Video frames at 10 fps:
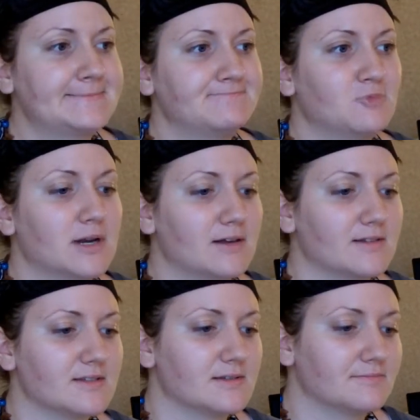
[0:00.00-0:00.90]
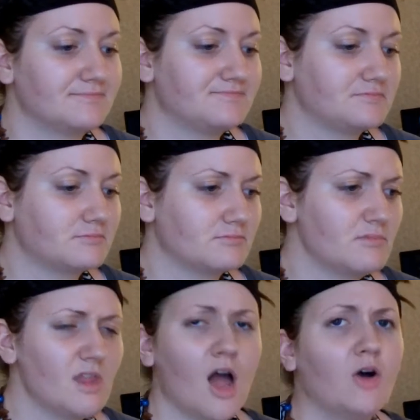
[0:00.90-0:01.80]
What else?
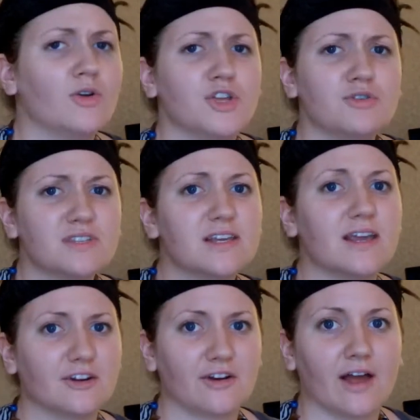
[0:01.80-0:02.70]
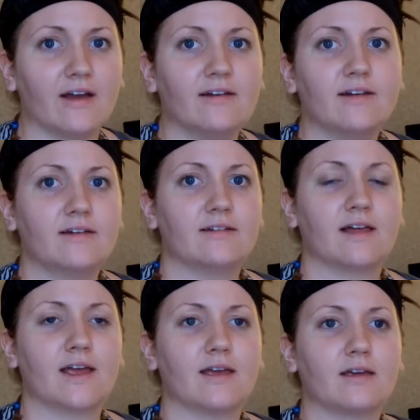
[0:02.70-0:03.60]
Oh, use the internet.
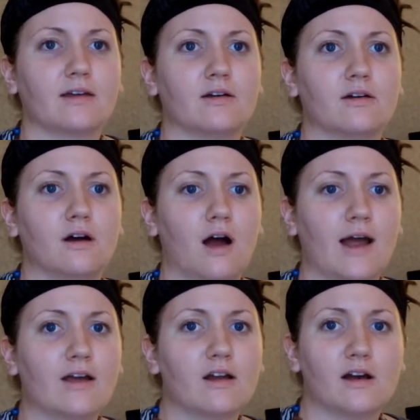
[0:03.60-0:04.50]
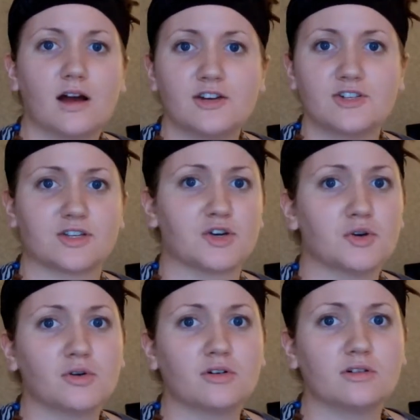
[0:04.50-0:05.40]
Like, I got on just
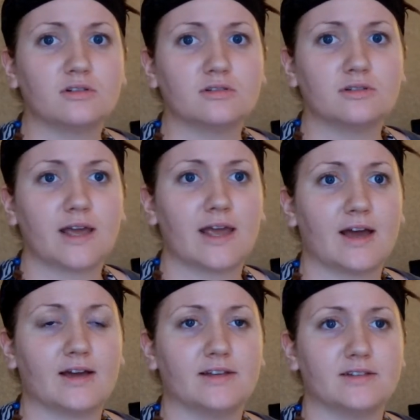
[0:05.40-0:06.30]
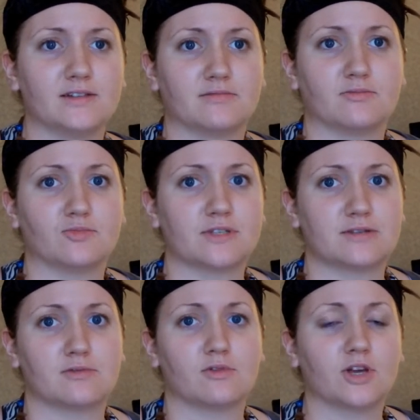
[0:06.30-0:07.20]
Google and
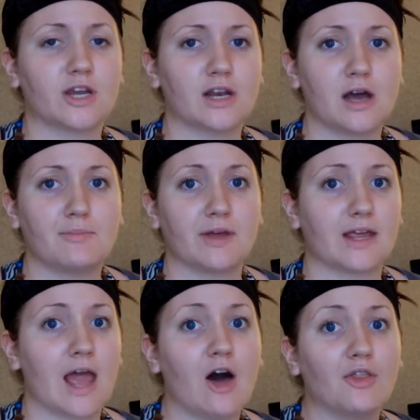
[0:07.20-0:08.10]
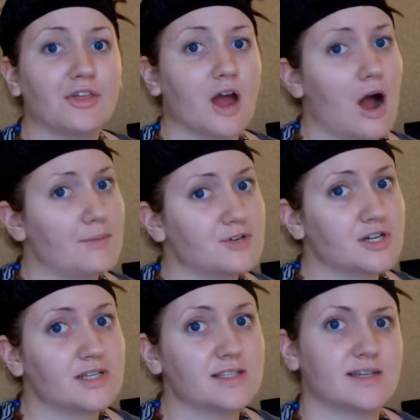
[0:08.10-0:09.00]
was looking up like healthy
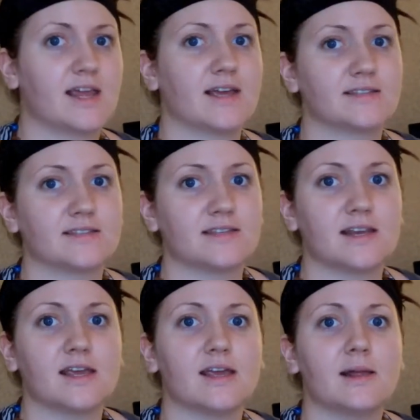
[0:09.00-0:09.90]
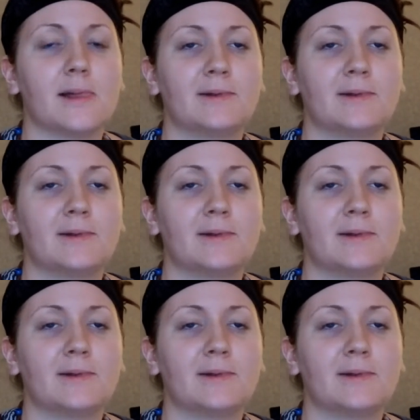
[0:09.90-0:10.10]
options in Kansas City,